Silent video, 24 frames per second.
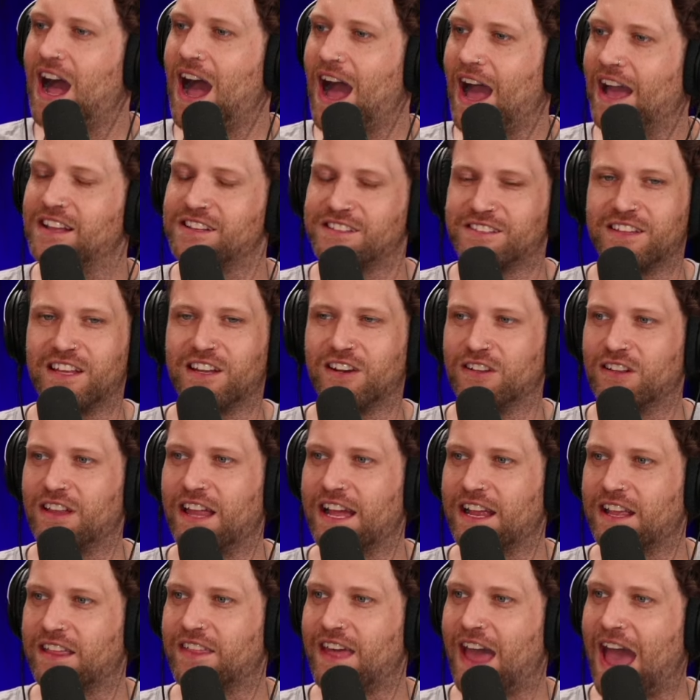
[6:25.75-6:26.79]
guys that are
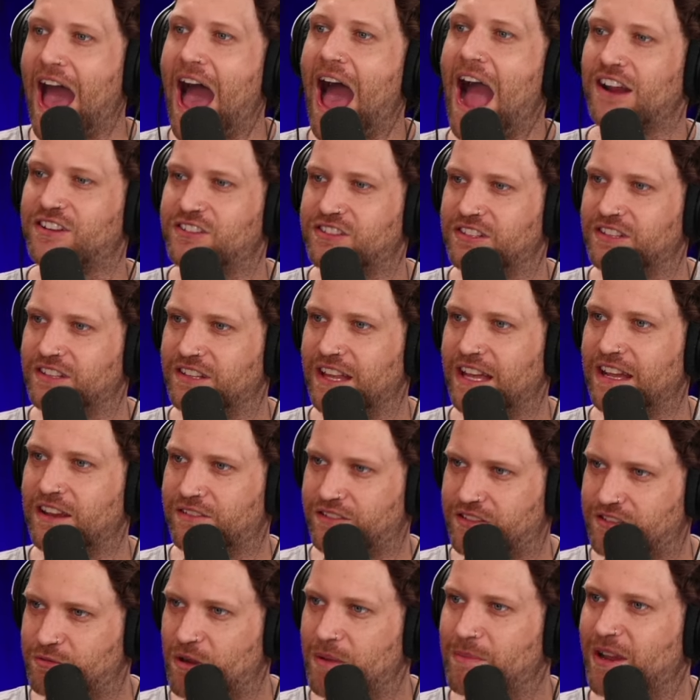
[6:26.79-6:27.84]
like the actually
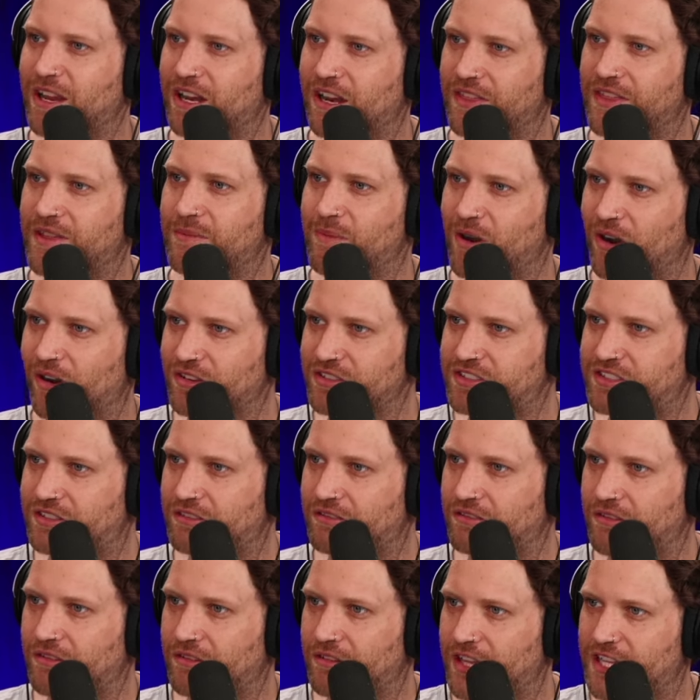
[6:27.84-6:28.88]
like swimming in it the most,
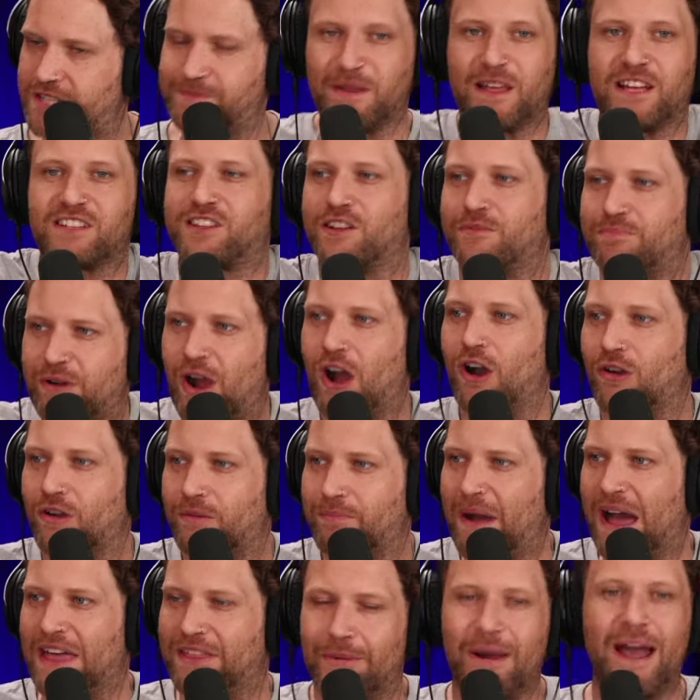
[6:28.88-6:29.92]
it's because they're
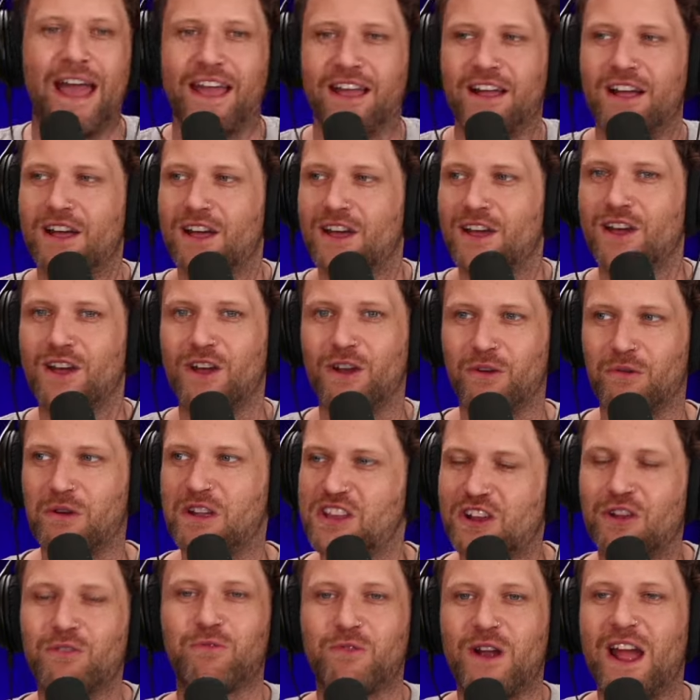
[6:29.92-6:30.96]
broke. By the way,
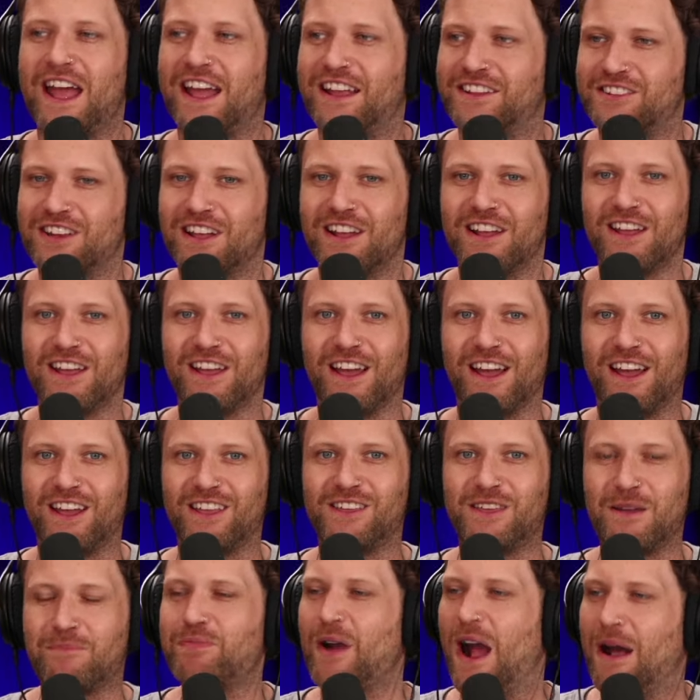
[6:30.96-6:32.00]
when you're rich,
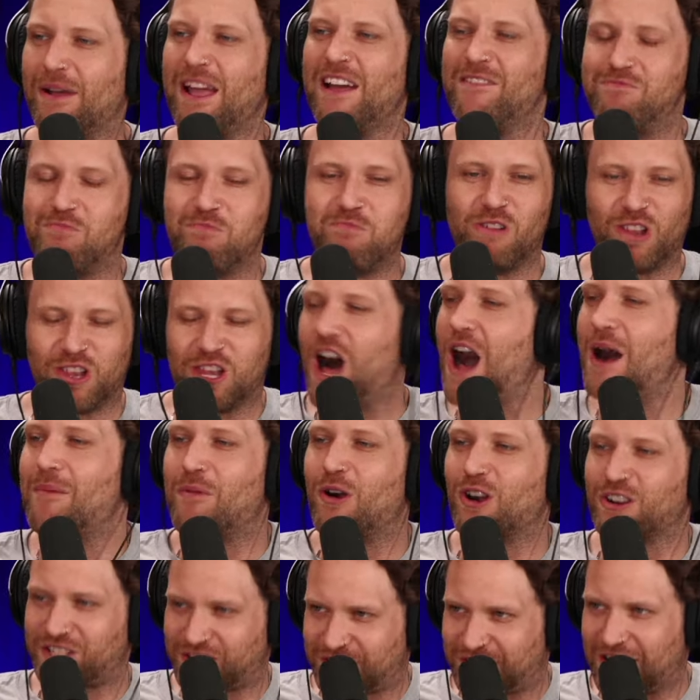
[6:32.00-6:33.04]
you probably have a lot more